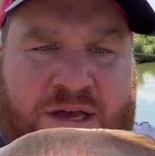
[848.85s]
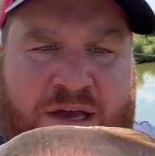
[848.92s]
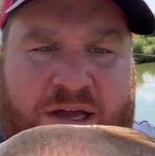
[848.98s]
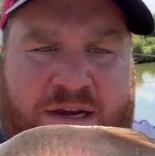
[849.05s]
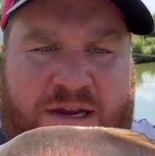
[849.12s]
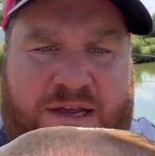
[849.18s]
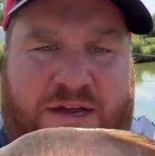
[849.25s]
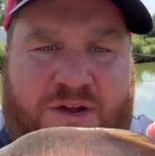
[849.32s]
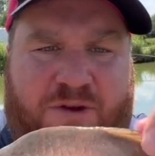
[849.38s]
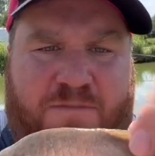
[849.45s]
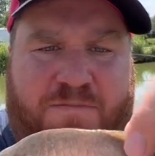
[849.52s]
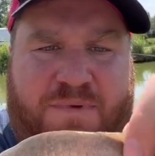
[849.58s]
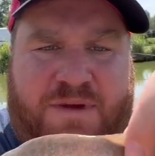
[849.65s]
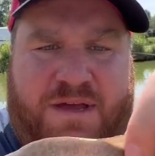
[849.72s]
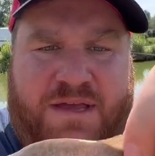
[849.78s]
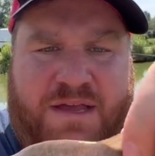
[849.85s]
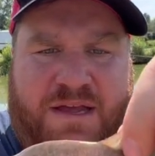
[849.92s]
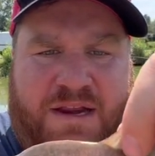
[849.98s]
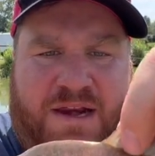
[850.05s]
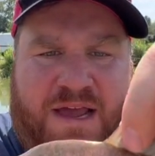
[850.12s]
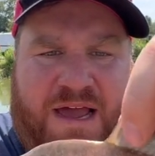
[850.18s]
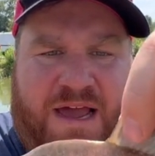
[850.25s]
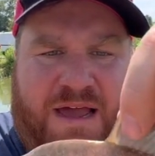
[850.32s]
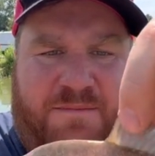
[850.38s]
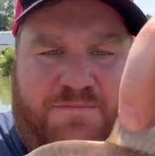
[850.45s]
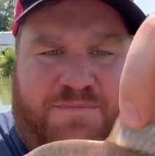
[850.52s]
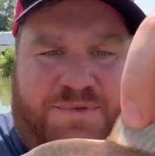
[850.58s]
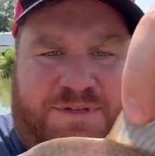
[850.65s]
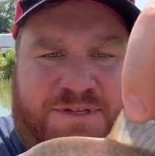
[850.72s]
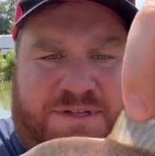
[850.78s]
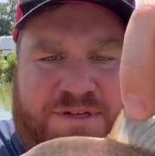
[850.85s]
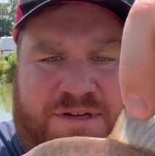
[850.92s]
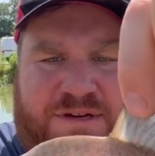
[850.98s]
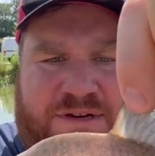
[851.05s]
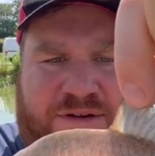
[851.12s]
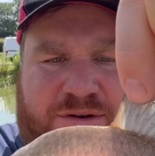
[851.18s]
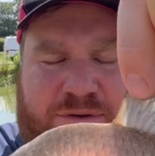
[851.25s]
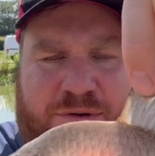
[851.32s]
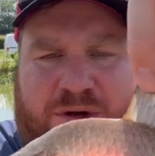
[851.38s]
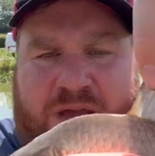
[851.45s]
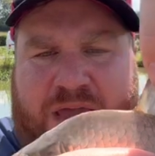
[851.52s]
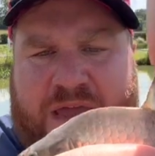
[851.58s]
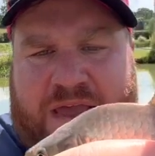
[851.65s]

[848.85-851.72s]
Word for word: and it could be an absolute